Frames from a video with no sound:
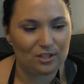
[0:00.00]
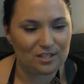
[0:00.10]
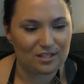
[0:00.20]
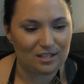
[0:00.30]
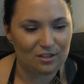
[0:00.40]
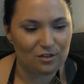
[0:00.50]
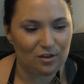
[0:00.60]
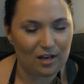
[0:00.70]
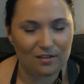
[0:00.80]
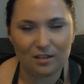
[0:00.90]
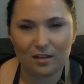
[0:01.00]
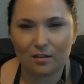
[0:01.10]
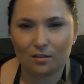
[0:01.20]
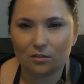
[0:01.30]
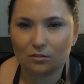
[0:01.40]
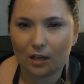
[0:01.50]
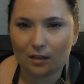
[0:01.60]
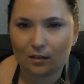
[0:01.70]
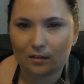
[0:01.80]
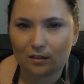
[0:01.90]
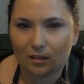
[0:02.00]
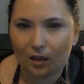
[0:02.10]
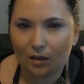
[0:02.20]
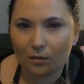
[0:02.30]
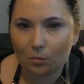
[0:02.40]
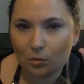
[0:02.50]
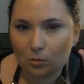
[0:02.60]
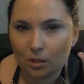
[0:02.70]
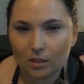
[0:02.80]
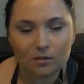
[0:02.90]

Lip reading: I think I got you like a caramel one.